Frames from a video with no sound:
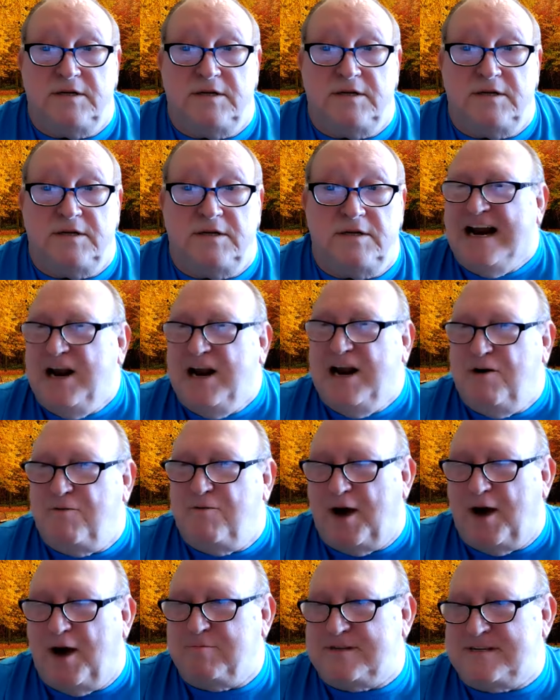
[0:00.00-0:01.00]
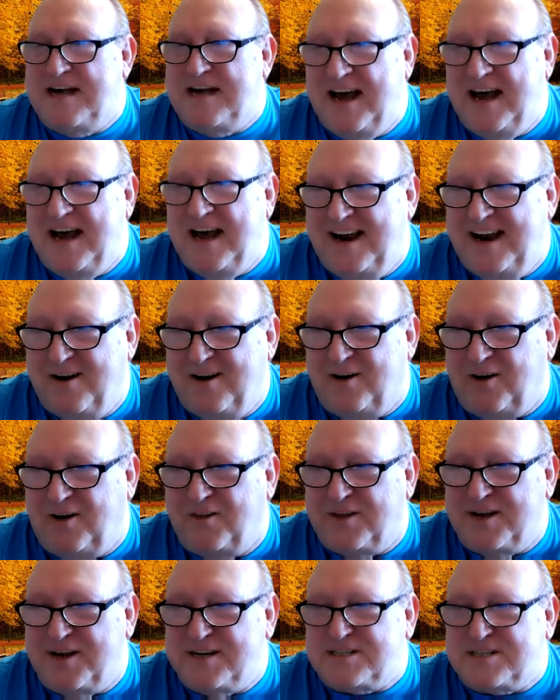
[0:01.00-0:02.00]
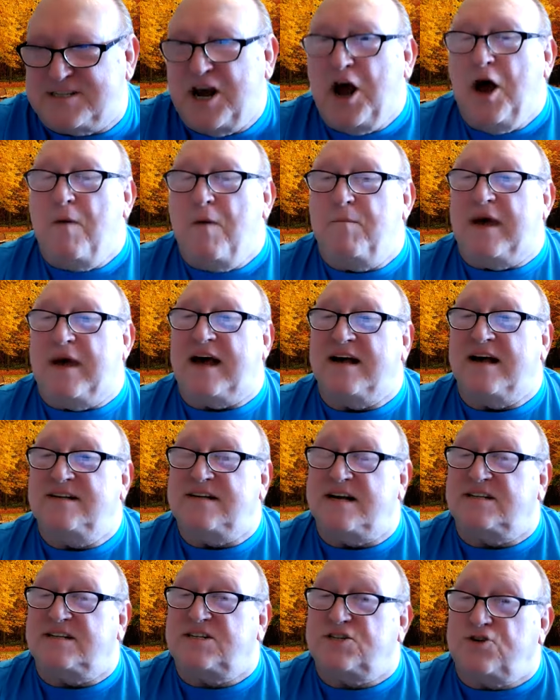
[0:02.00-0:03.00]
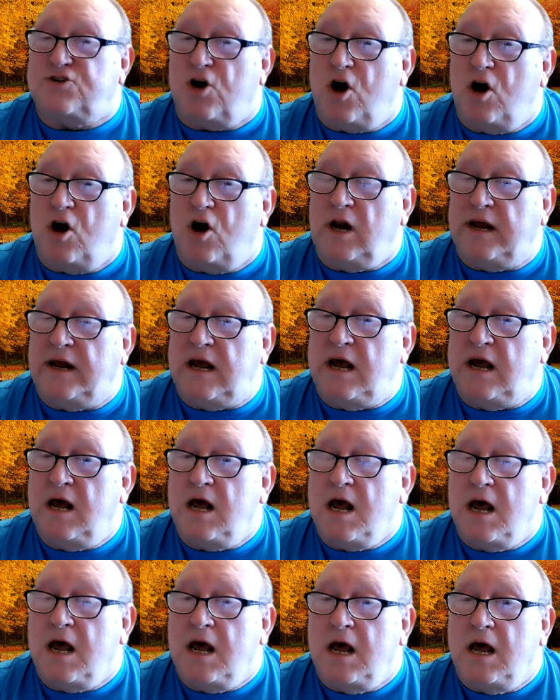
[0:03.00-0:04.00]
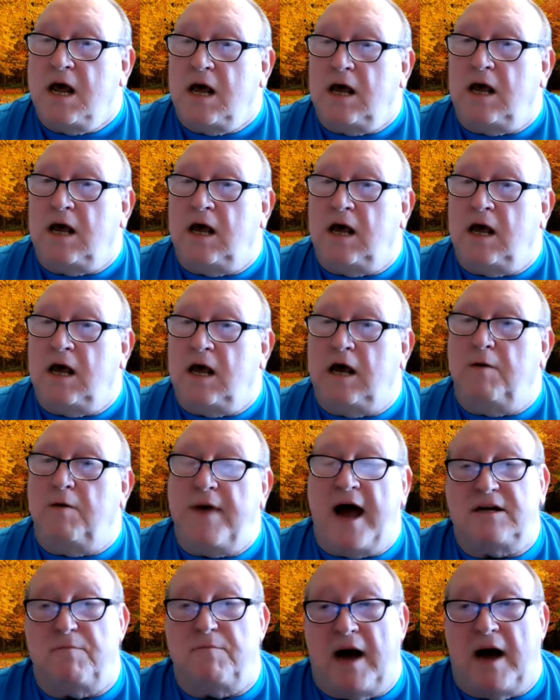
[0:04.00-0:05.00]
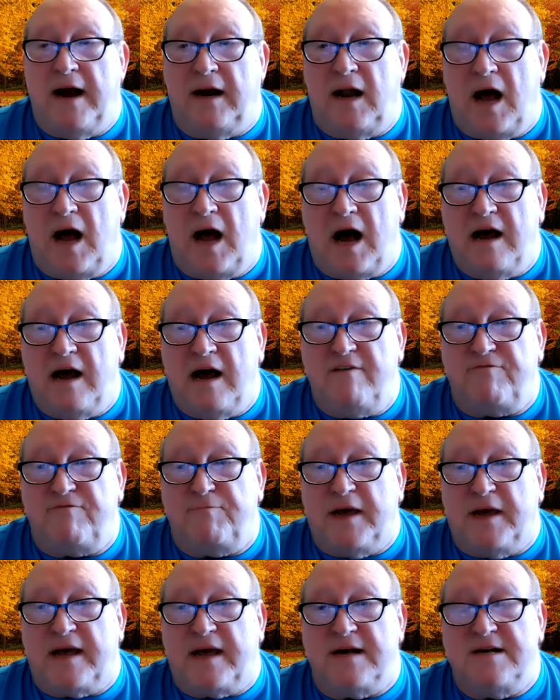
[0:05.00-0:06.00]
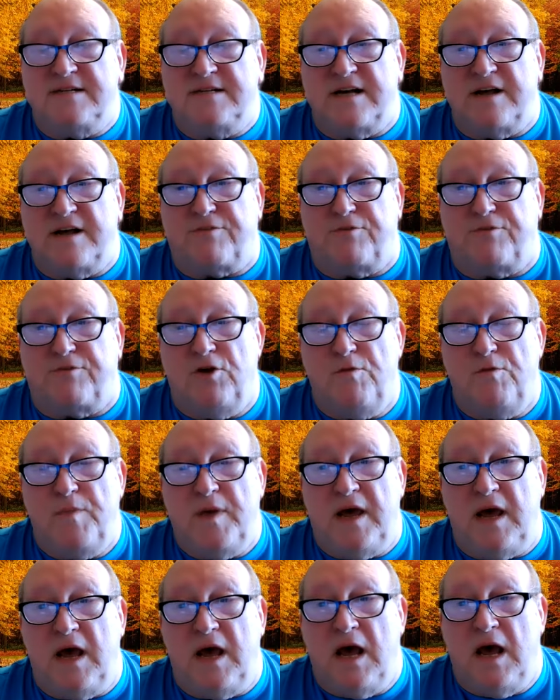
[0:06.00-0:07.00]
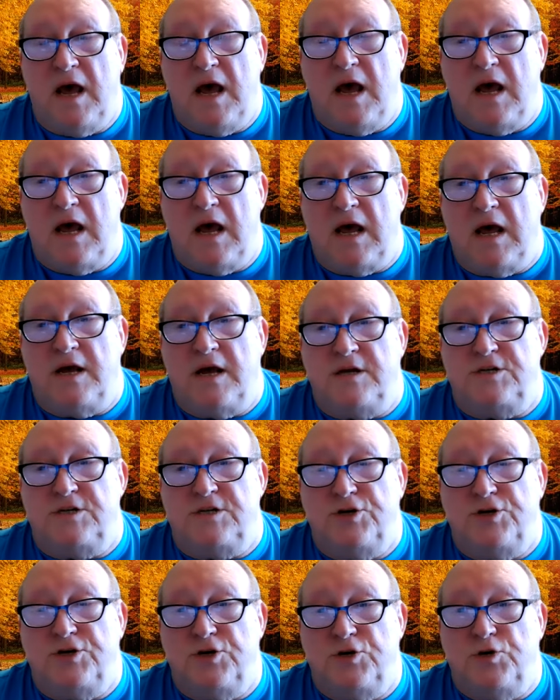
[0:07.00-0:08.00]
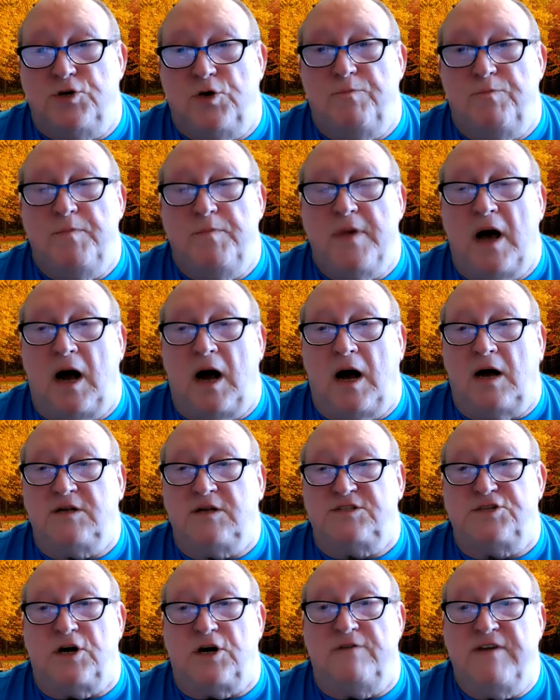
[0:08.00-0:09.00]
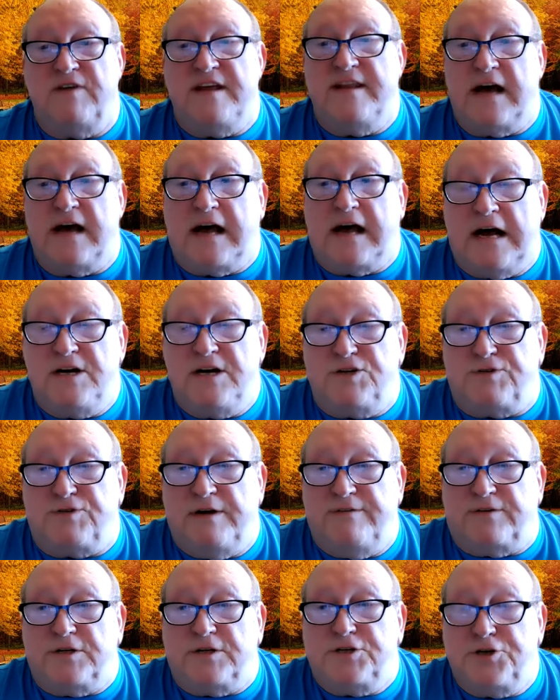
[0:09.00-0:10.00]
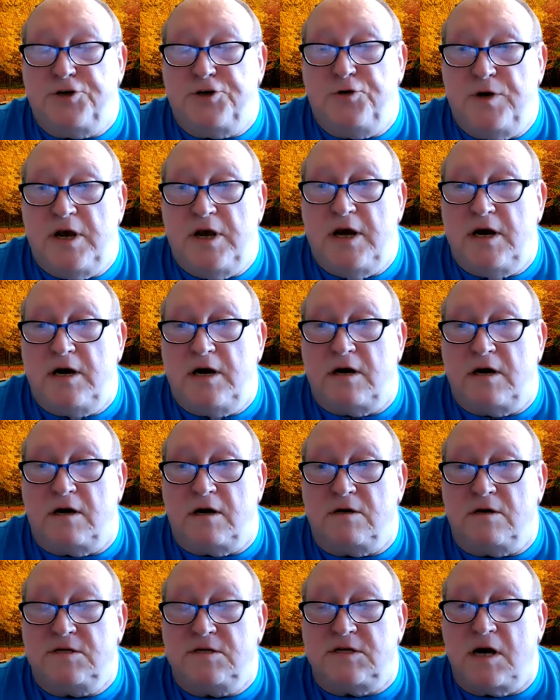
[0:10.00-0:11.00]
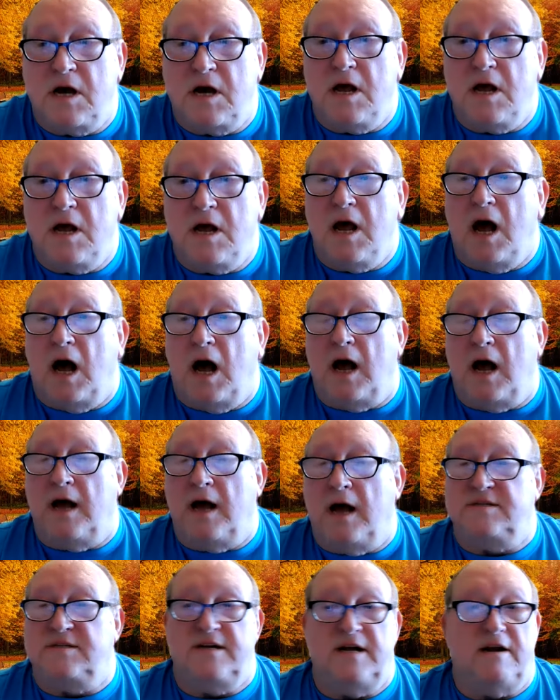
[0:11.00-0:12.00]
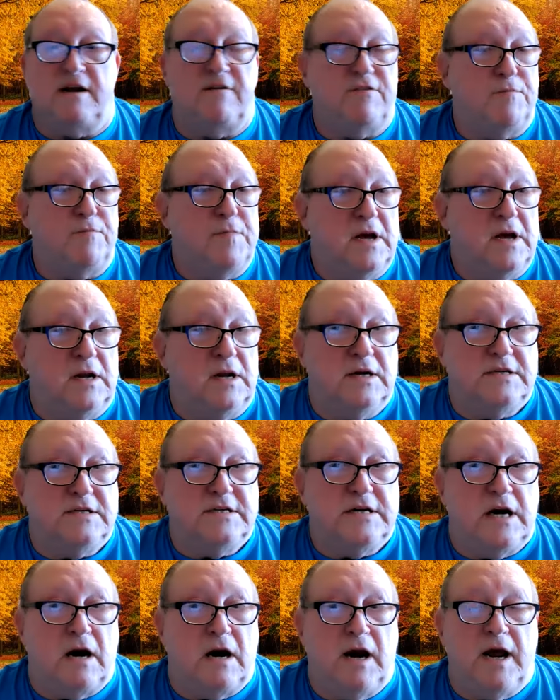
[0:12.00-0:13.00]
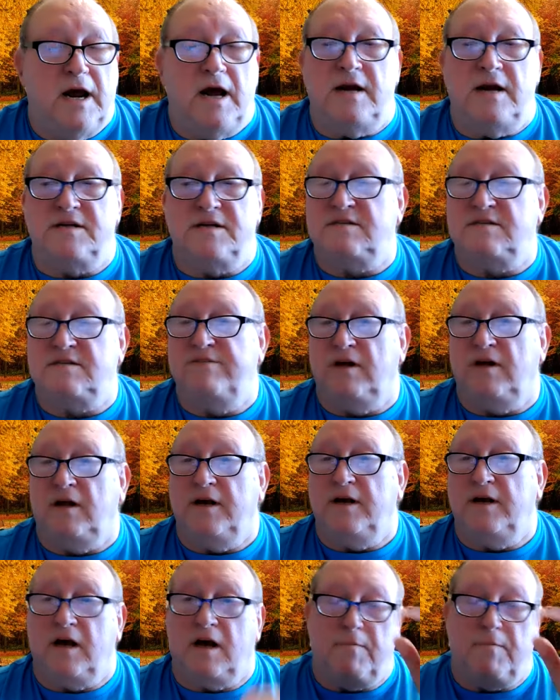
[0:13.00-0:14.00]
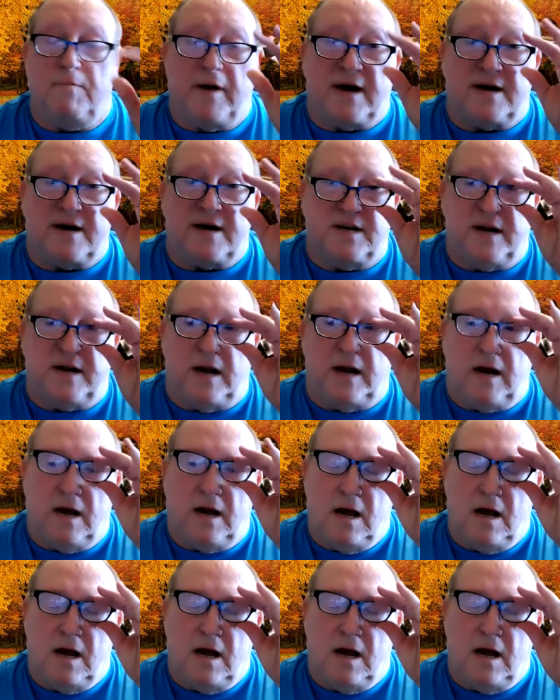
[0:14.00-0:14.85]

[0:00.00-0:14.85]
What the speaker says: Anyway, I'm saying all this because it strongly impacted my life because it threw me into serving the country for 2 years instead of the military in a civilian capacity.